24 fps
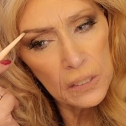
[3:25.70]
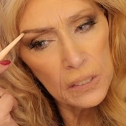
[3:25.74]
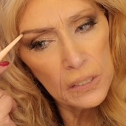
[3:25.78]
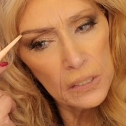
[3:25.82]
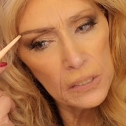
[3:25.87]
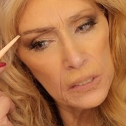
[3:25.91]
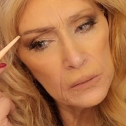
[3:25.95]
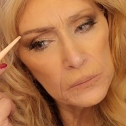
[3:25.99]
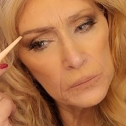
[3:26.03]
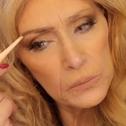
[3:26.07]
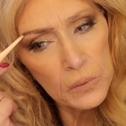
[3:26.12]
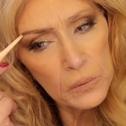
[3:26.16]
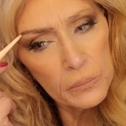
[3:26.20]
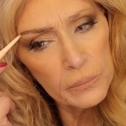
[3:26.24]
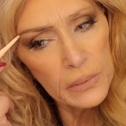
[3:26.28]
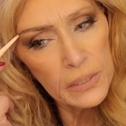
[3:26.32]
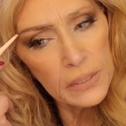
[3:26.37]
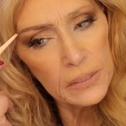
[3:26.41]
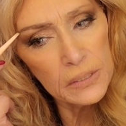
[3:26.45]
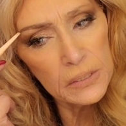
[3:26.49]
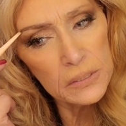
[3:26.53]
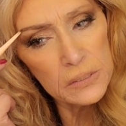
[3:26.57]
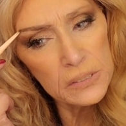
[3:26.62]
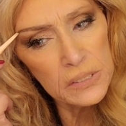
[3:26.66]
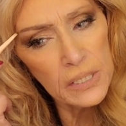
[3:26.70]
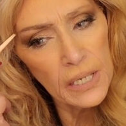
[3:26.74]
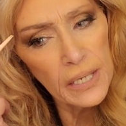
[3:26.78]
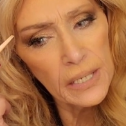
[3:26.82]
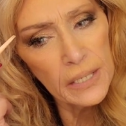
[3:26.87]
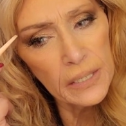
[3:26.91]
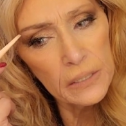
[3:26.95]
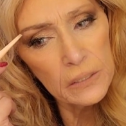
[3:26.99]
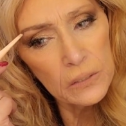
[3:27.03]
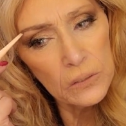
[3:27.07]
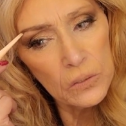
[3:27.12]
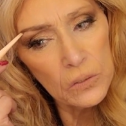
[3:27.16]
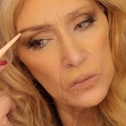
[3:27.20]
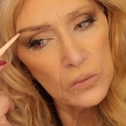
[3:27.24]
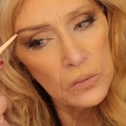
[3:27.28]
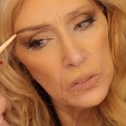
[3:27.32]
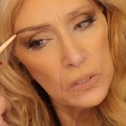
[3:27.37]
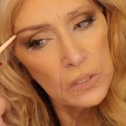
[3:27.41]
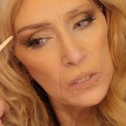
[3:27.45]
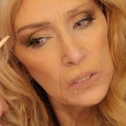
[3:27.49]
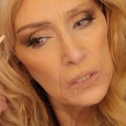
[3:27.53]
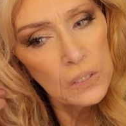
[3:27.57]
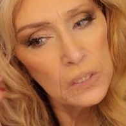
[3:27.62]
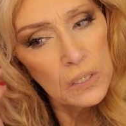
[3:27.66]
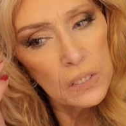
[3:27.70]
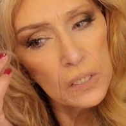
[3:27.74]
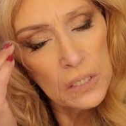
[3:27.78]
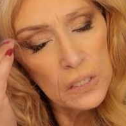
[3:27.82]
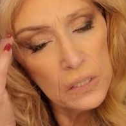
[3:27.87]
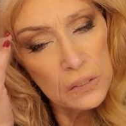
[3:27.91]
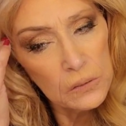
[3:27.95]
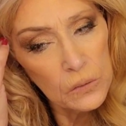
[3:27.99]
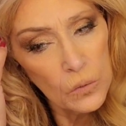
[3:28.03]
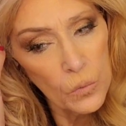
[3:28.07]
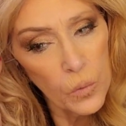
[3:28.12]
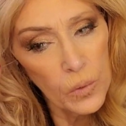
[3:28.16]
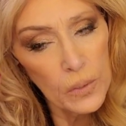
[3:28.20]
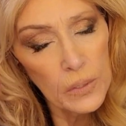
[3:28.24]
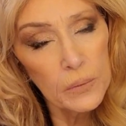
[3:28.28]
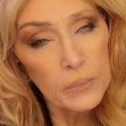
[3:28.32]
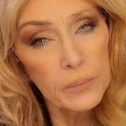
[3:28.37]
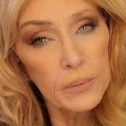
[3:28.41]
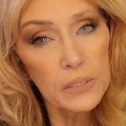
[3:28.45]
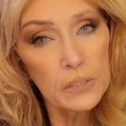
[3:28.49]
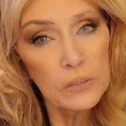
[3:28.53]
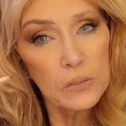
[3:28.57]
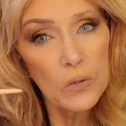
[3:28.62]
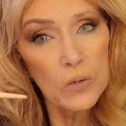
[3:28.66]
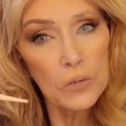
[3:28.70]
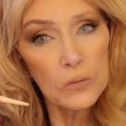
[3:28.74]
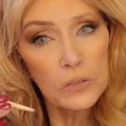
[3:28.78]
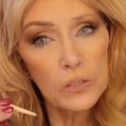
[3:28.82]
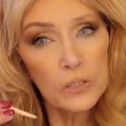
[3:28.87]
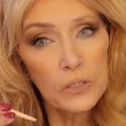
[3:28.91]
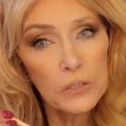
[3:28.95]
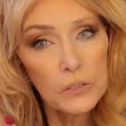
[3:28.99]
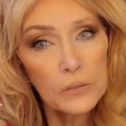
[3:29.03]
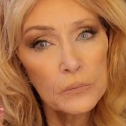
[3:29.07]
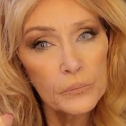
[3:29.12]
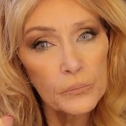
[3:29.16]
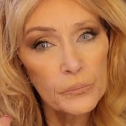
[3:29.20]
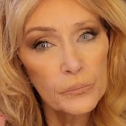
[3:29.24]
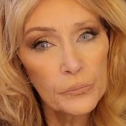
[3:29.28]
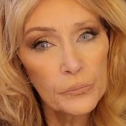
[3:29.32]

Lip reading: And I'm going to make the tail quite a bit longer.